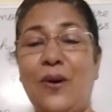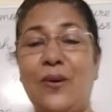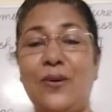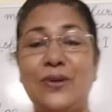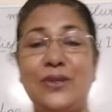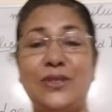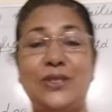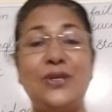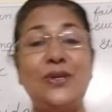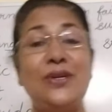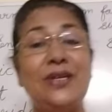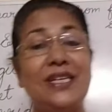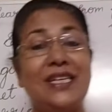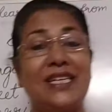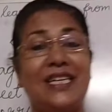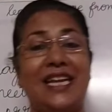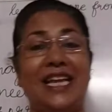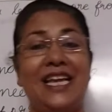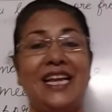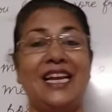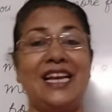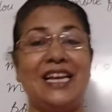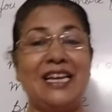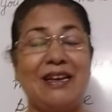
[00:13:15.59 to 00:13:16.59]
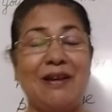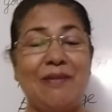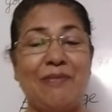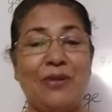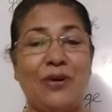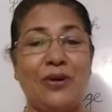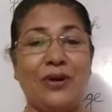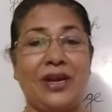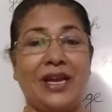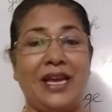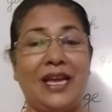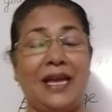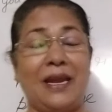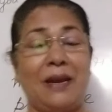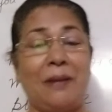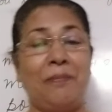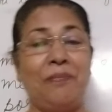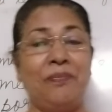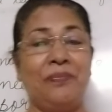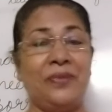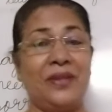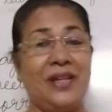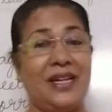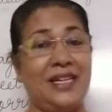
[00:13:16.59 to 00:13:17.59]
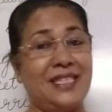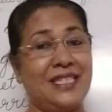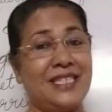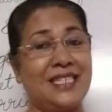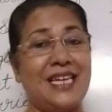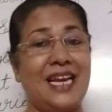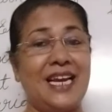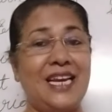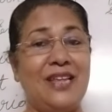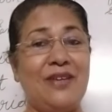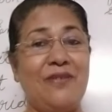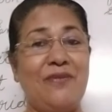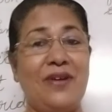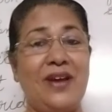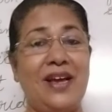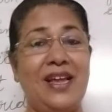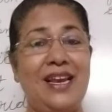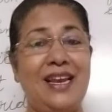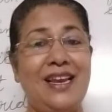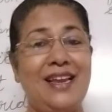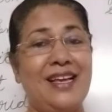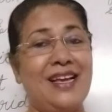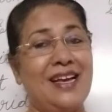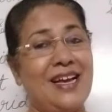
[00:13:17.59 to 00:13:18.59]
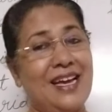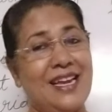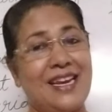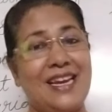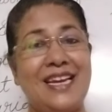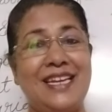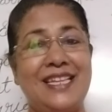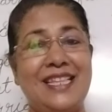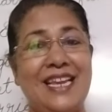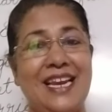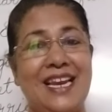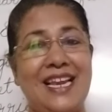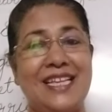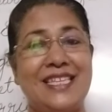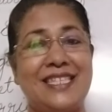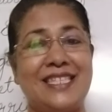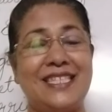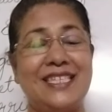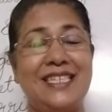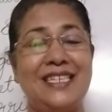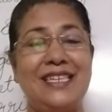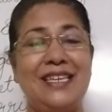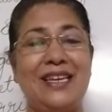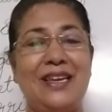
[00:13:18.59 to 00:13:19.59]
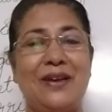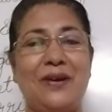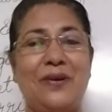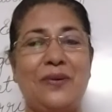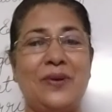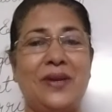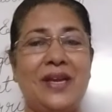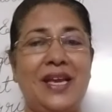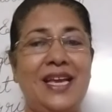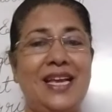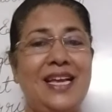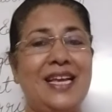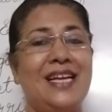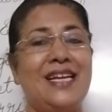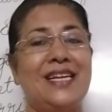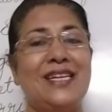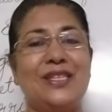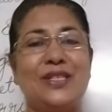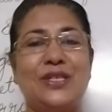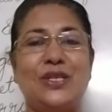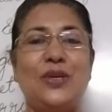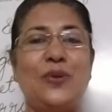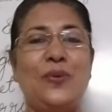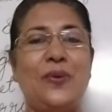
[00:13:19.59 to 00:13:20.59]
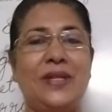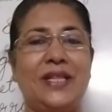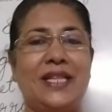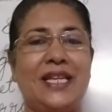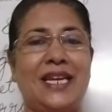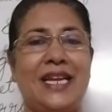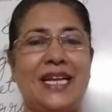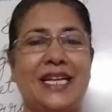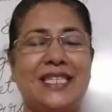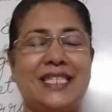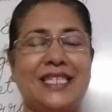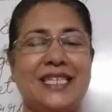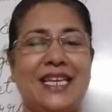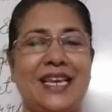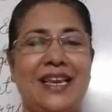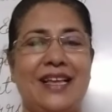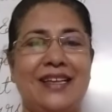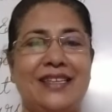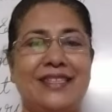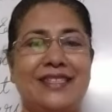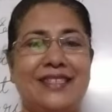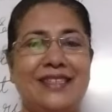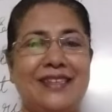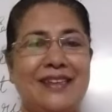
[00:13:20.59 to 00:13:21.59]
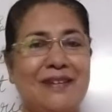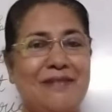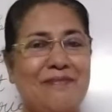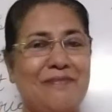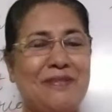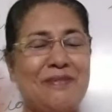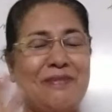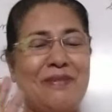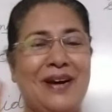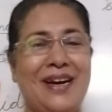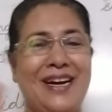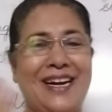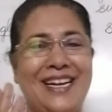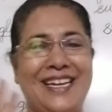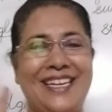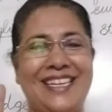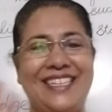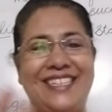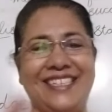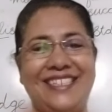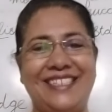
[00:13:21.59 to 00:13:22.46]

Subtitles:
should take little more care and study well. Read the lesson. Okay. See you in the next class. Bye.